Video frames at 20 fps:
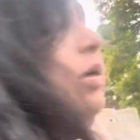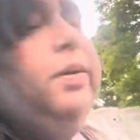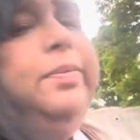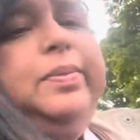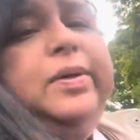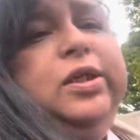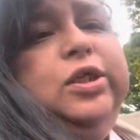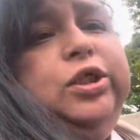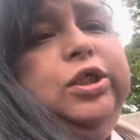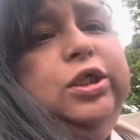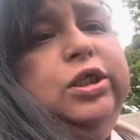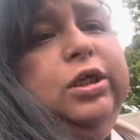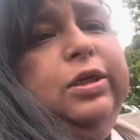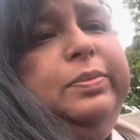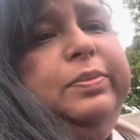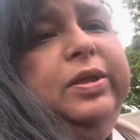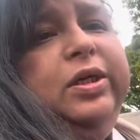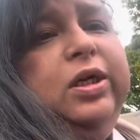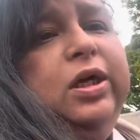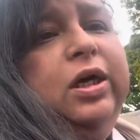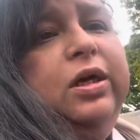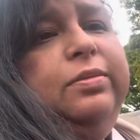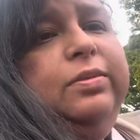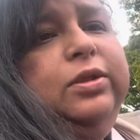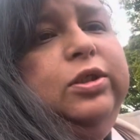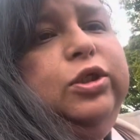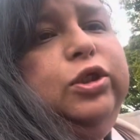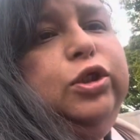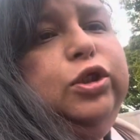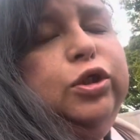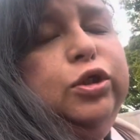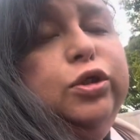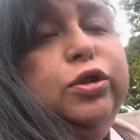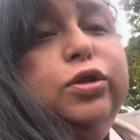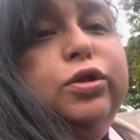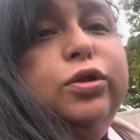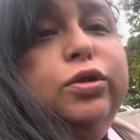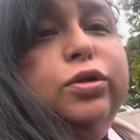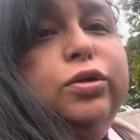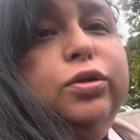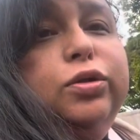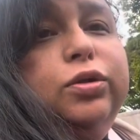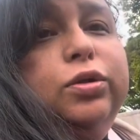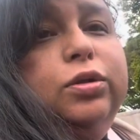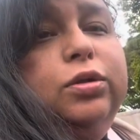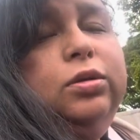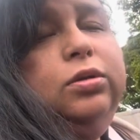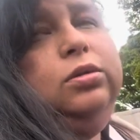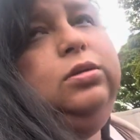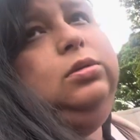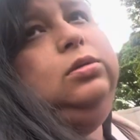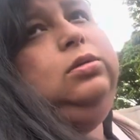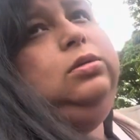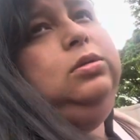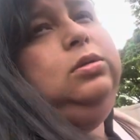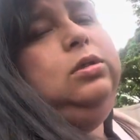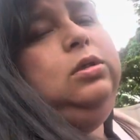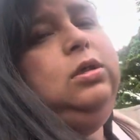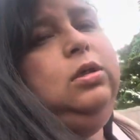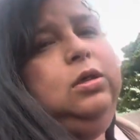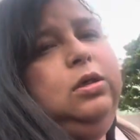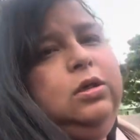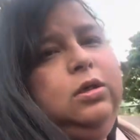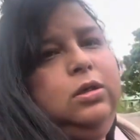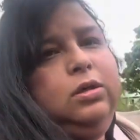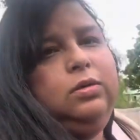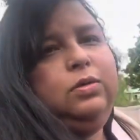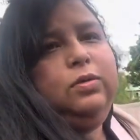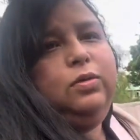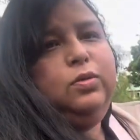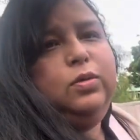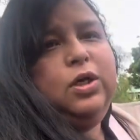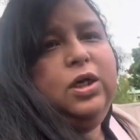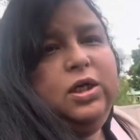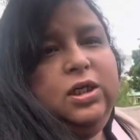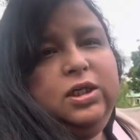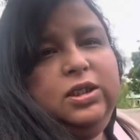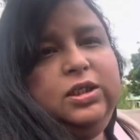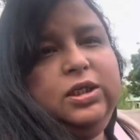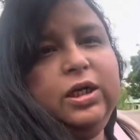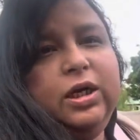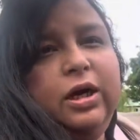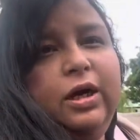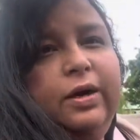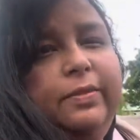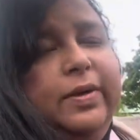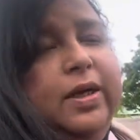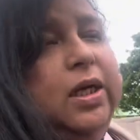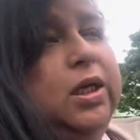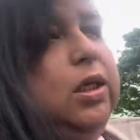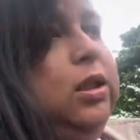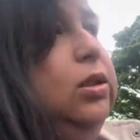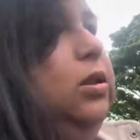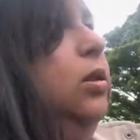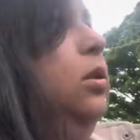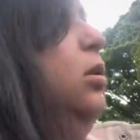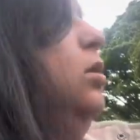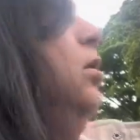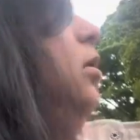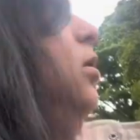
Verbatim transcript: bus should be coming soon. When is it coming?